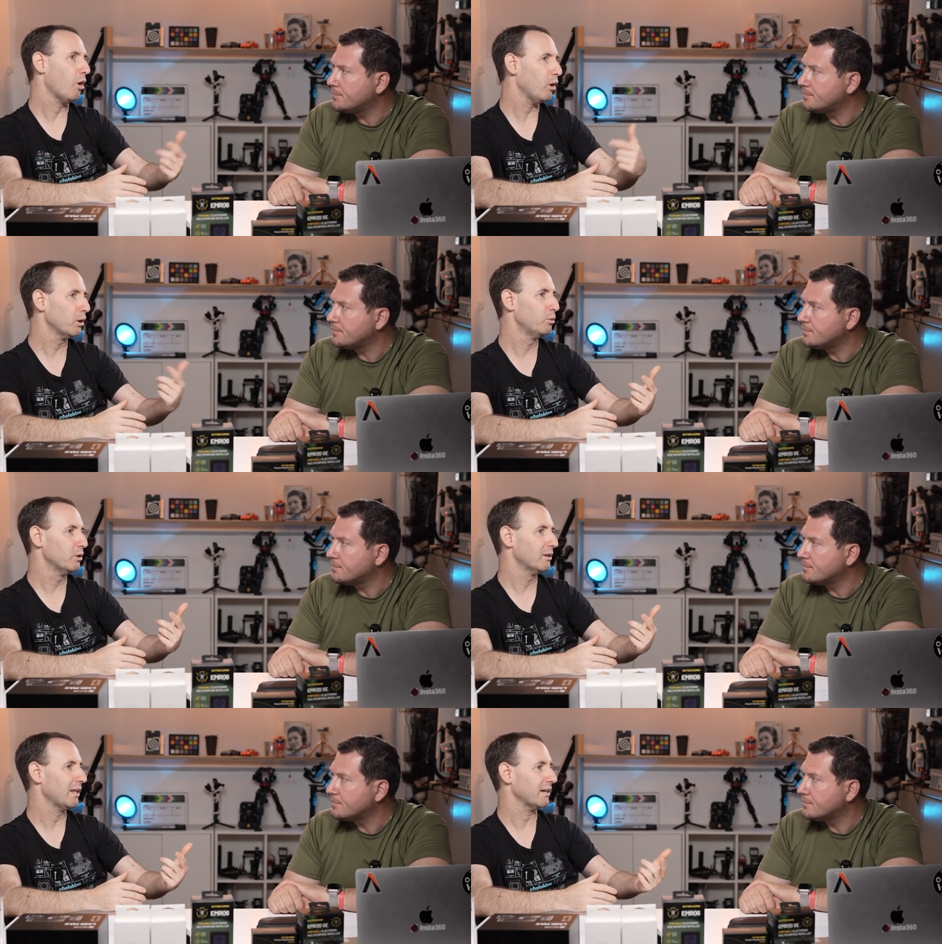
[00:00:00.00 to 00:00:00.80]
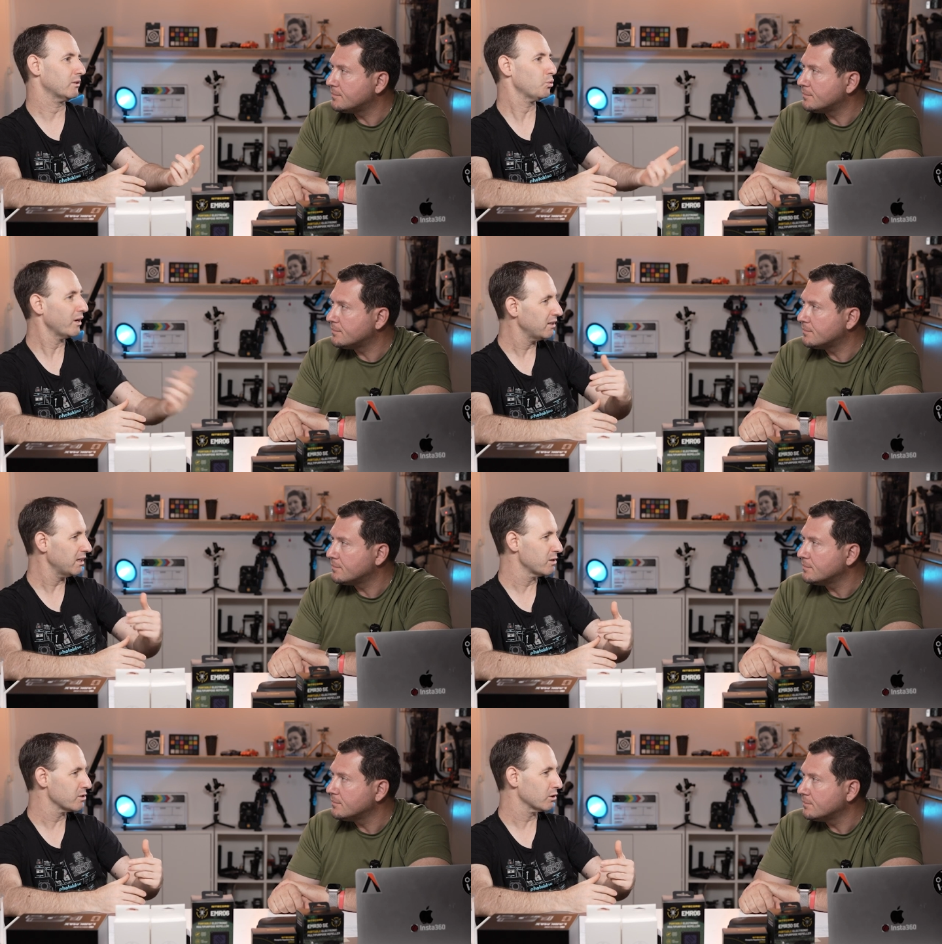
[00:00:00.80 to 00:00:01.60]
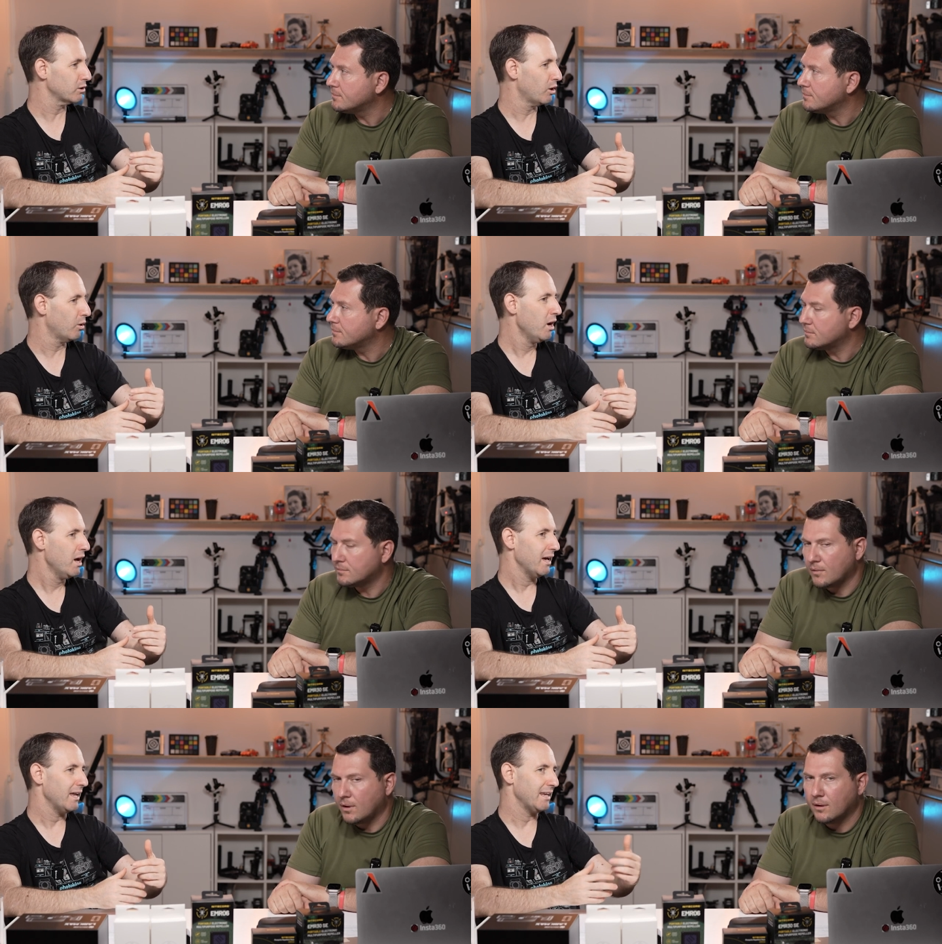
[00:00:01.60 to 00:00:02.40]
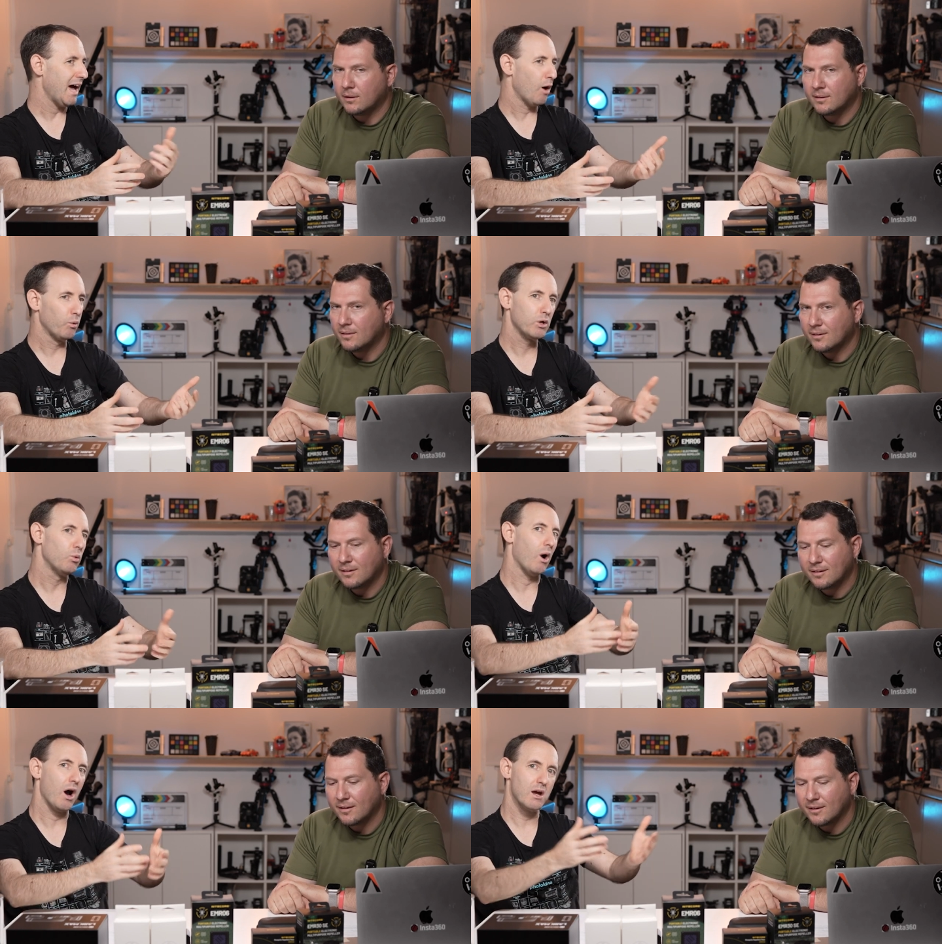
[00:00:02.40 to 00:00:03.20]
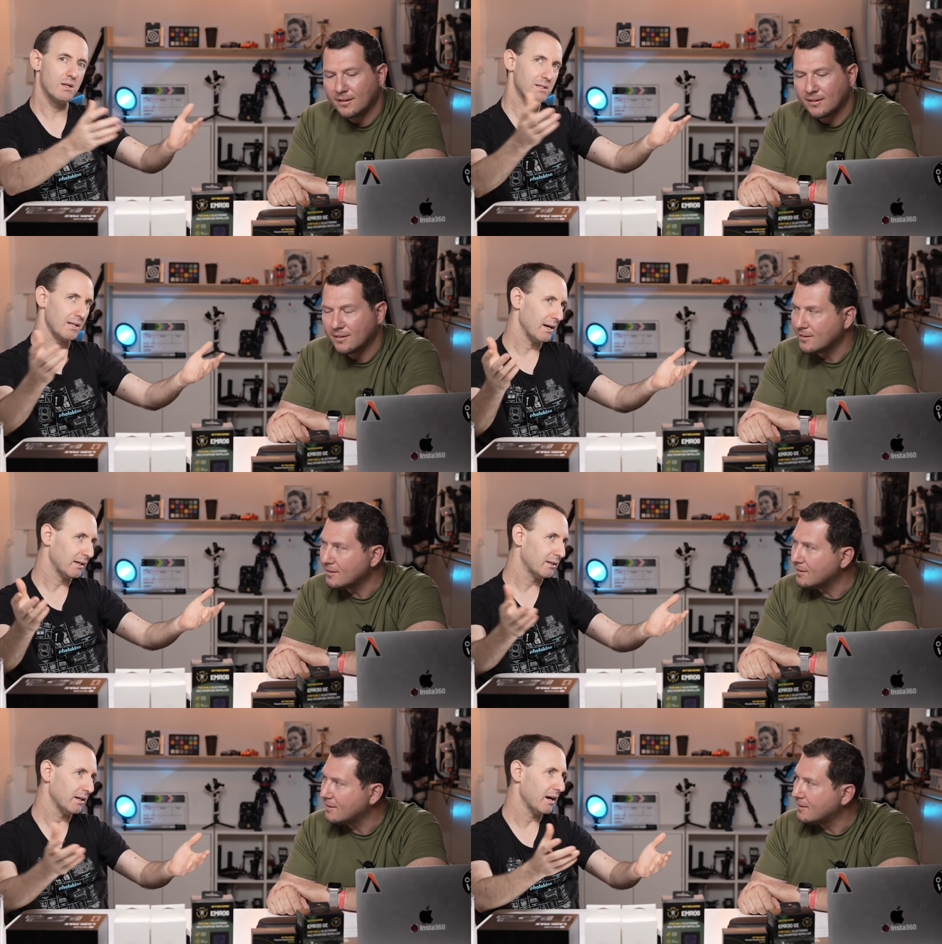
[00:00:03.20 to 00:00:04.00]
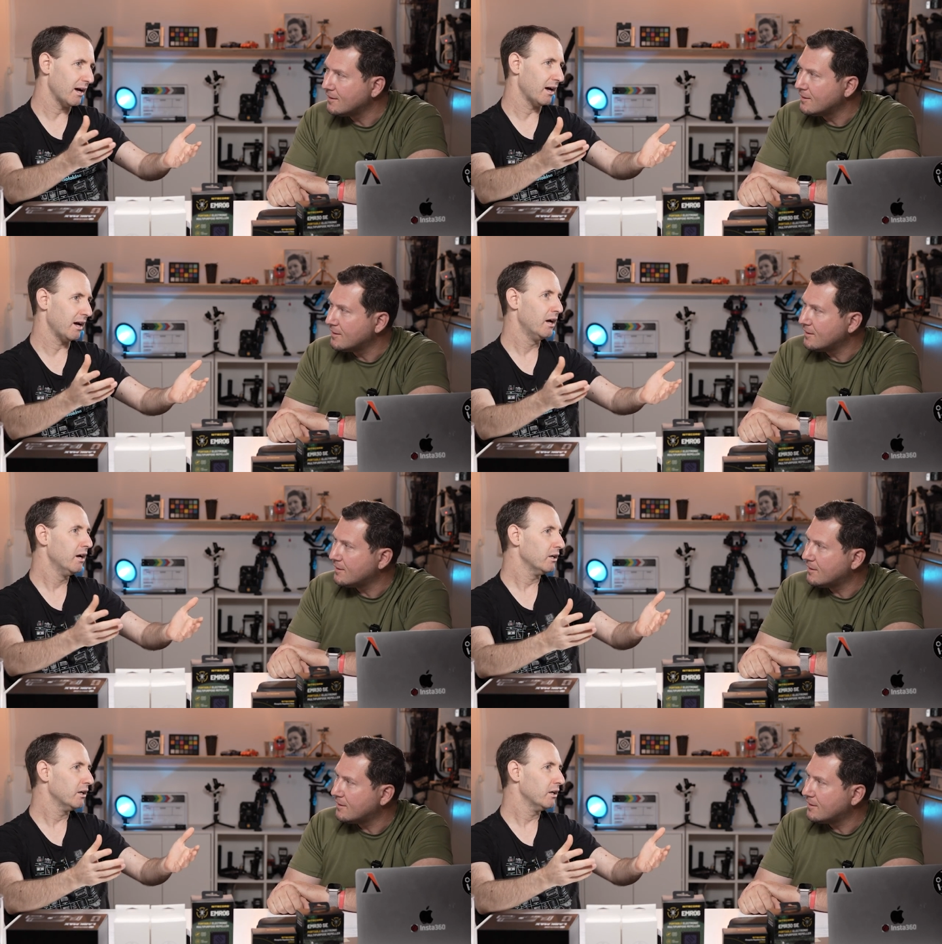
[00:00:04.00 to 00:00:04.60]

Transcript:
Speaker 1: Hollywood like 20 years ago and now requires like uh,